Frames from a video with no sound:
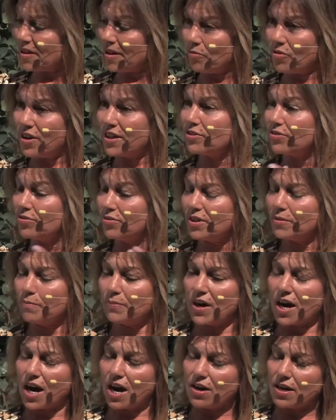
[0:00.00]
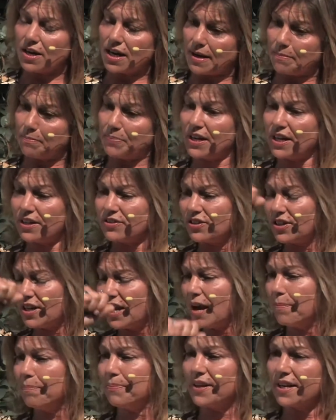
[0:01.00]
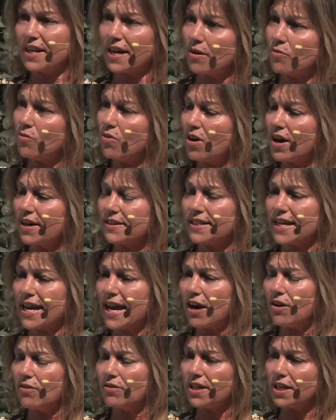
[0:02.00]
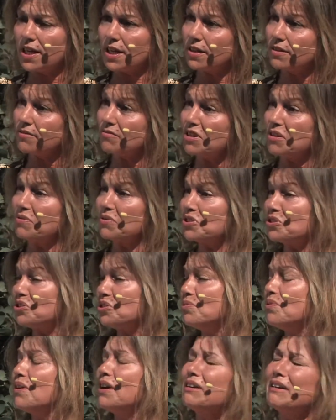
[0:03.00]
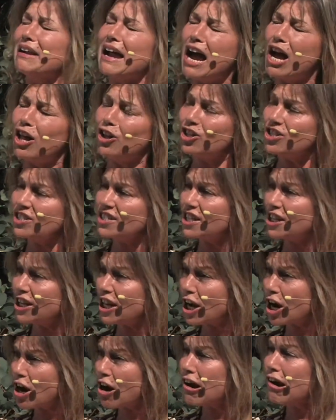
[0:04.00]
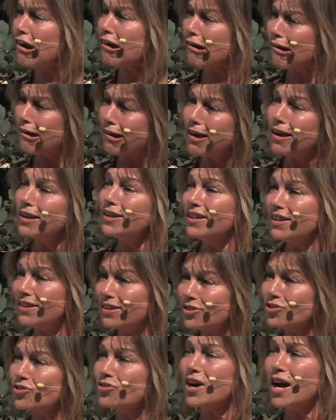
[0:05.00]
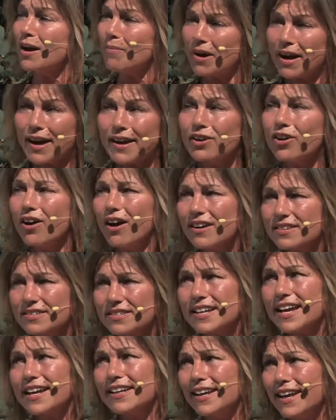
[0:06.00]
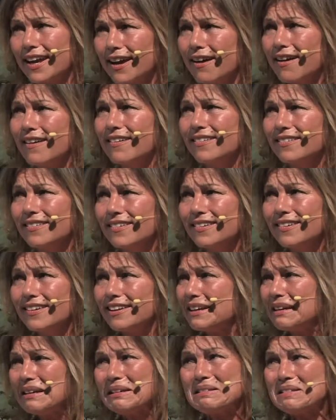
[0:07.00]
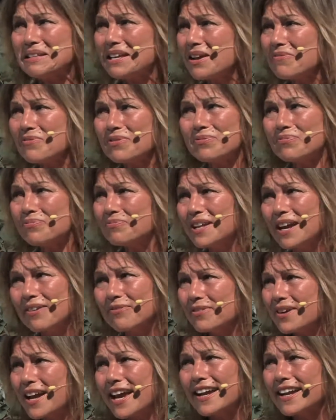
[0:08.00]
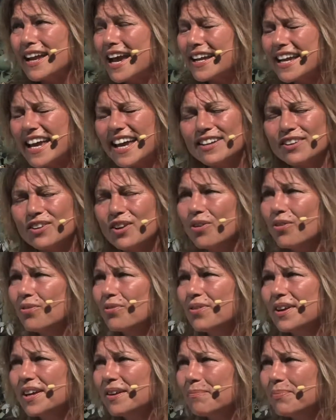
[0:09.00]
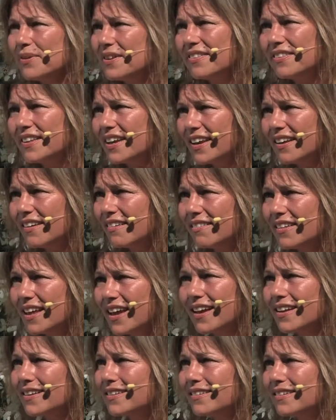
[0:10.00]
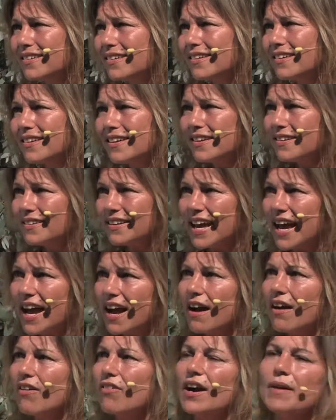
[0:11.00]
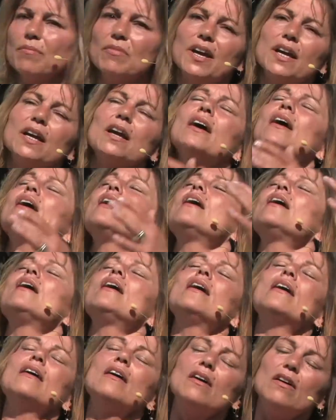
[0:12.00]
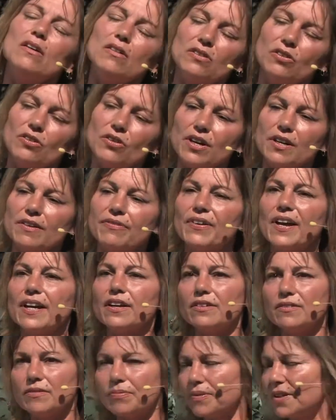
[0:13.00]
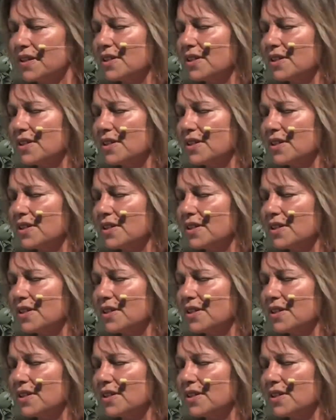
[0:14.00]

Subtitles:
went through the bar, and I picked it up, and I walked out, and there was $200 in there. You know the trauma I caused that gal? I had no empathy then. Now I'm like, oh Lord, if I could,